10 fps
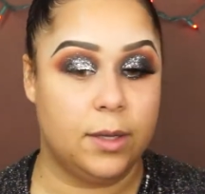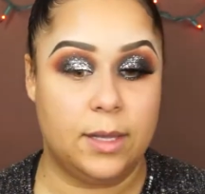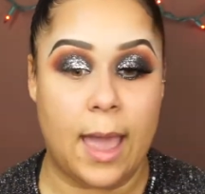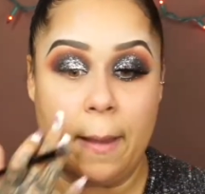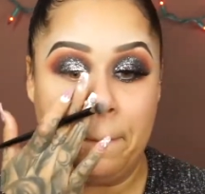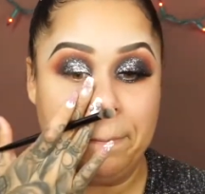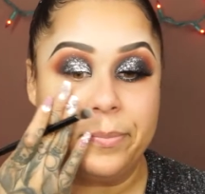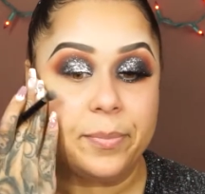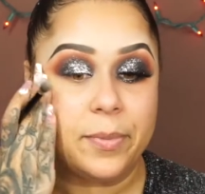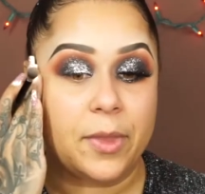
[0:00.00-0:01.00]
yeah,
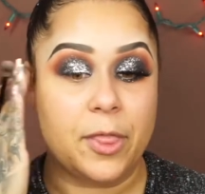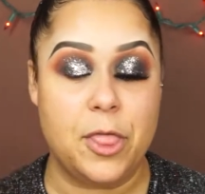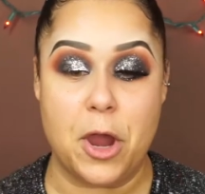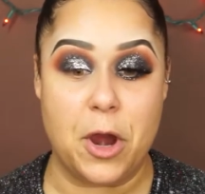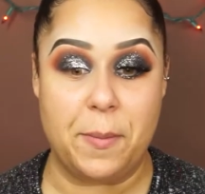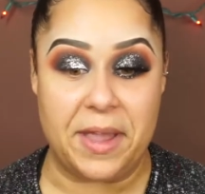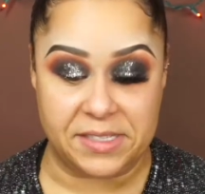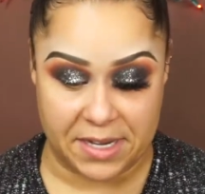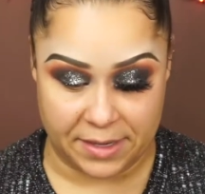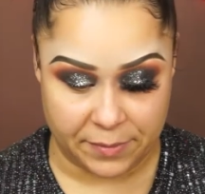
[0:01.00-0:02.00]
they're
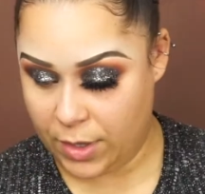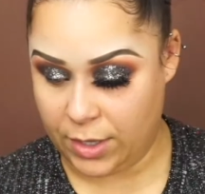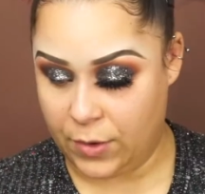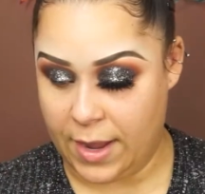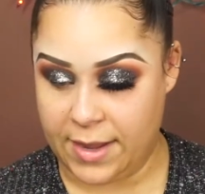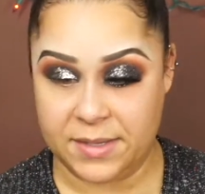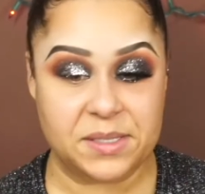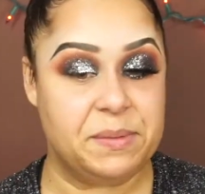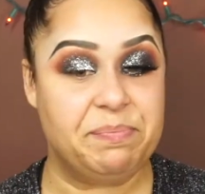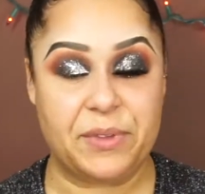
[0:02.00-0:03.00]
amazing. You
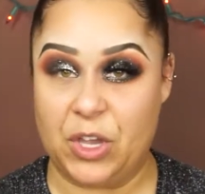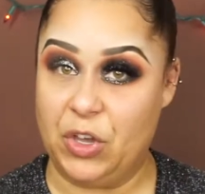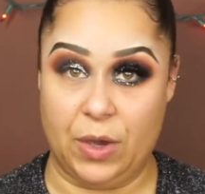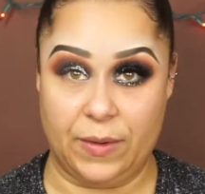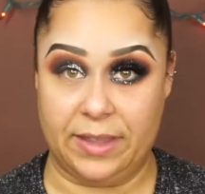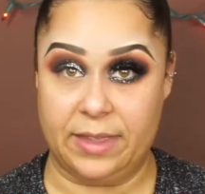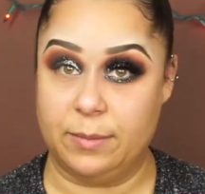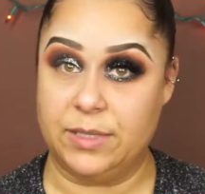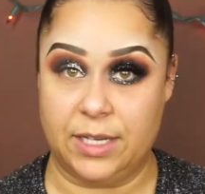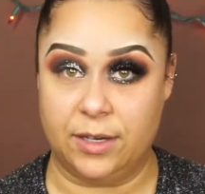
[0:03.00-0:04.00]
guys, go get
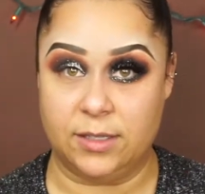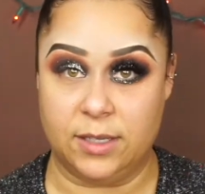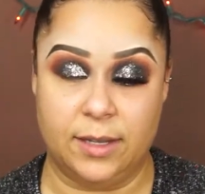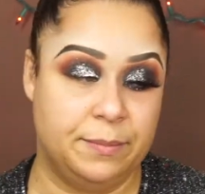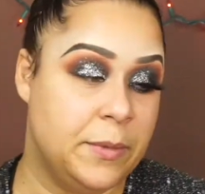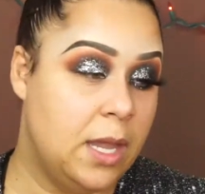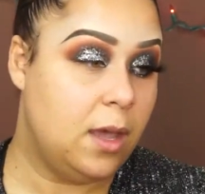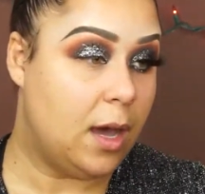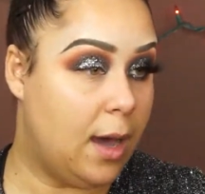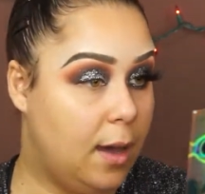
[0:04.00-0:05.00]
them, seriously.
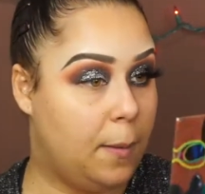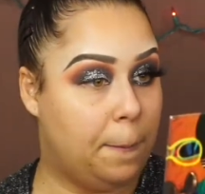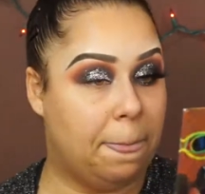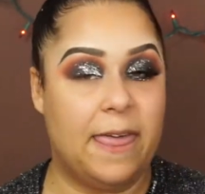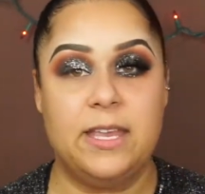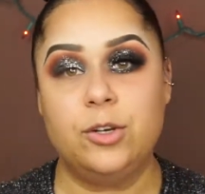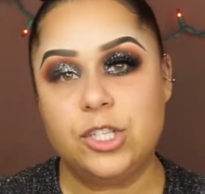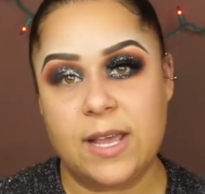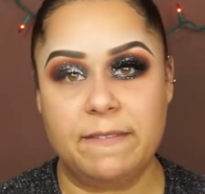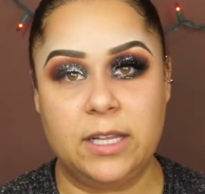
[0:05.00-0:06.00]
And they don't
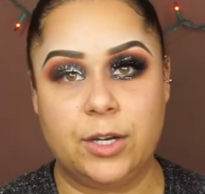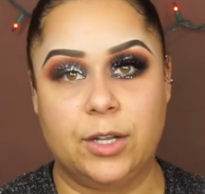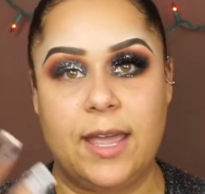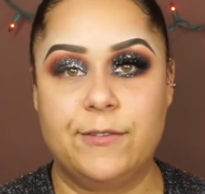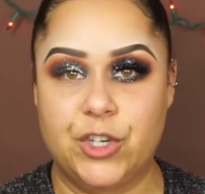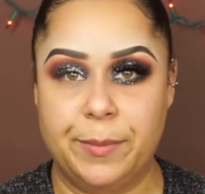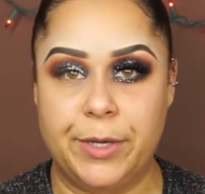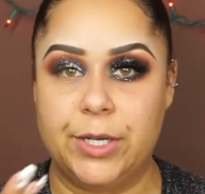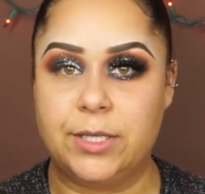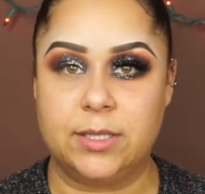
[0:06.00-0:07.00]
just have glitter, they have
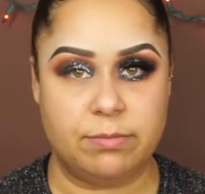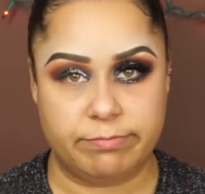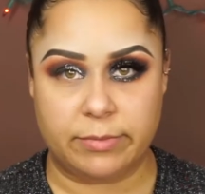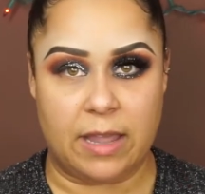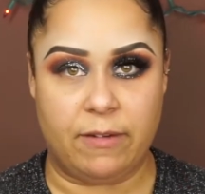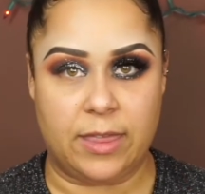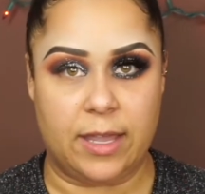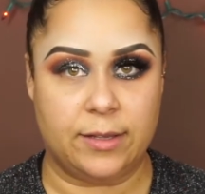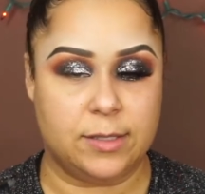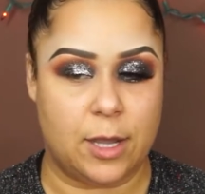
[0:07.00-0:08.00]
shimmers,
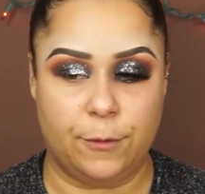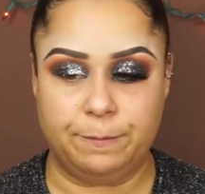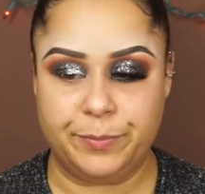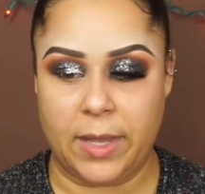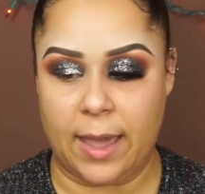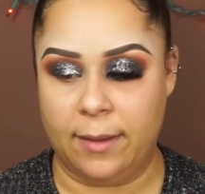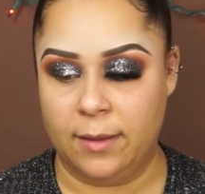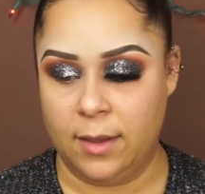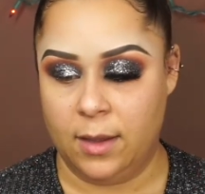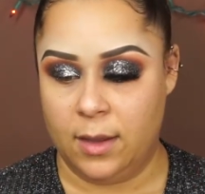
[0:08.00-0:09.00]
everything, so yeah.
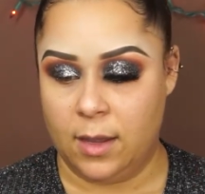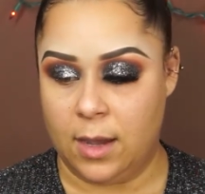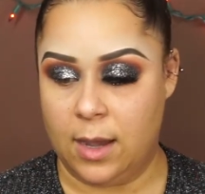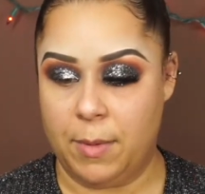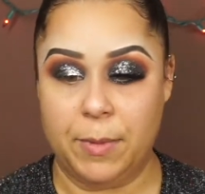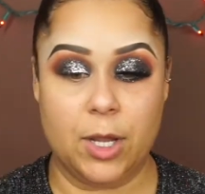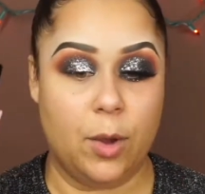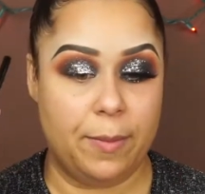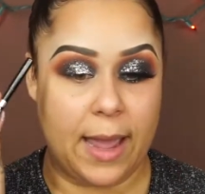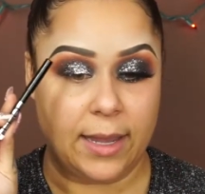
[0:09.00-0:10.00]
I'm gonna
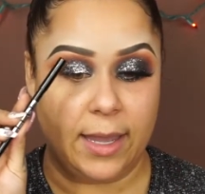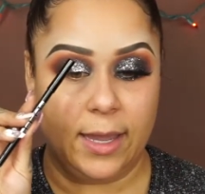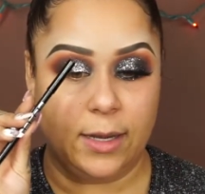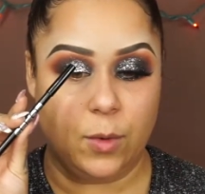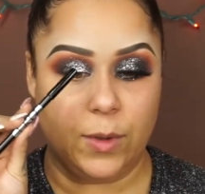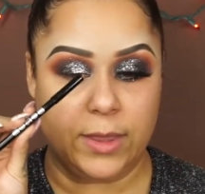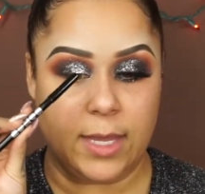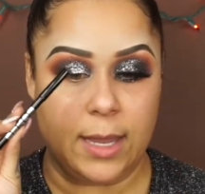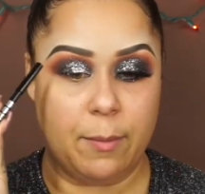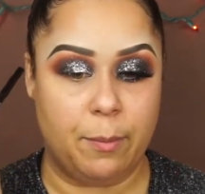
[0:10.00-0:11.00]
go back in with
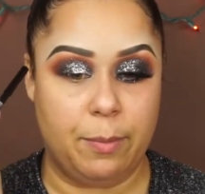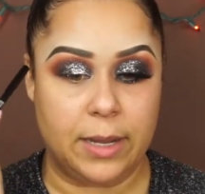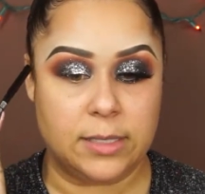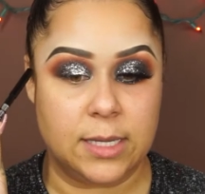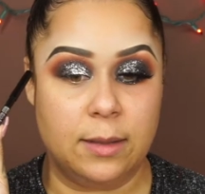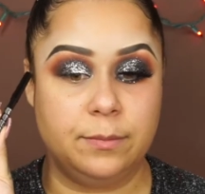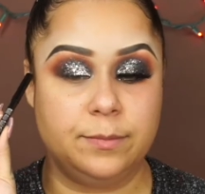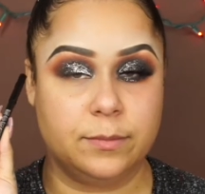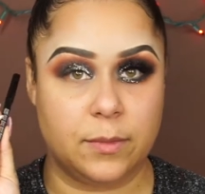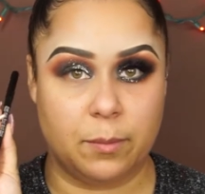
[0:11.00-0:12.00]
the
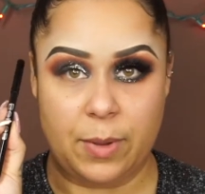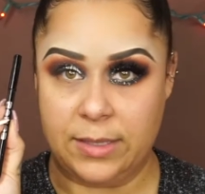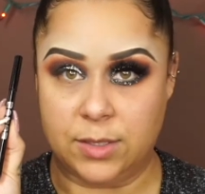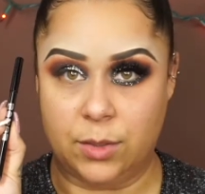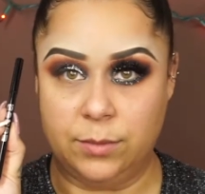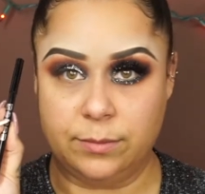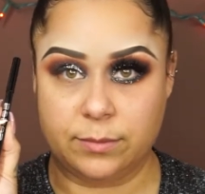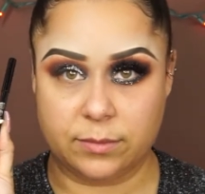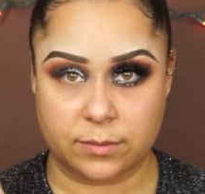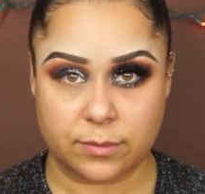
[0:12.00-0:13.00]
Buxom pencil.
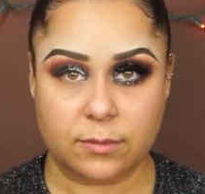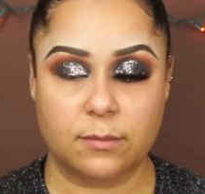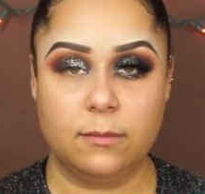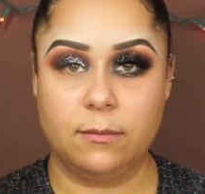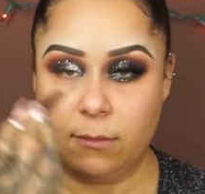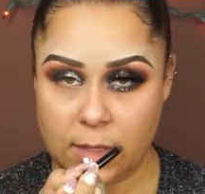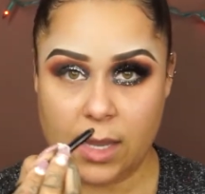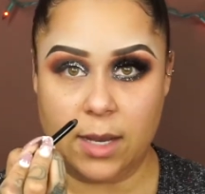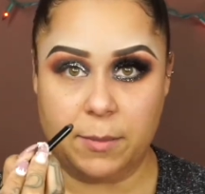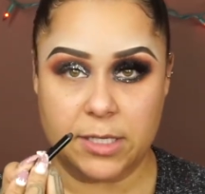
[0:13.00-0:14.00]

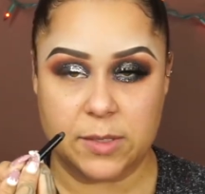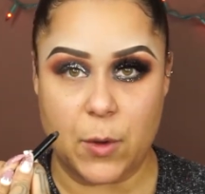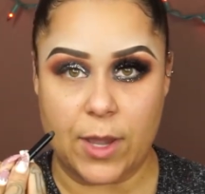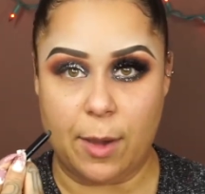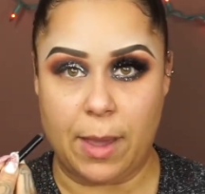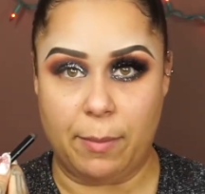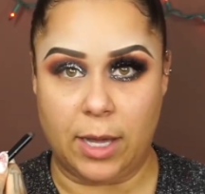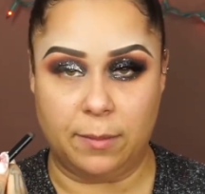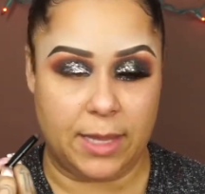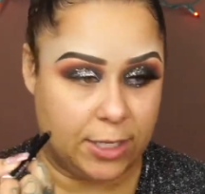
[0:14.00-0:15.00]
And I'm gonna smoke out my
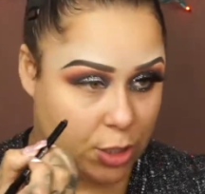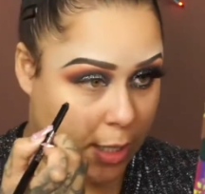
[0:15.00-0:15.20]
bottom lash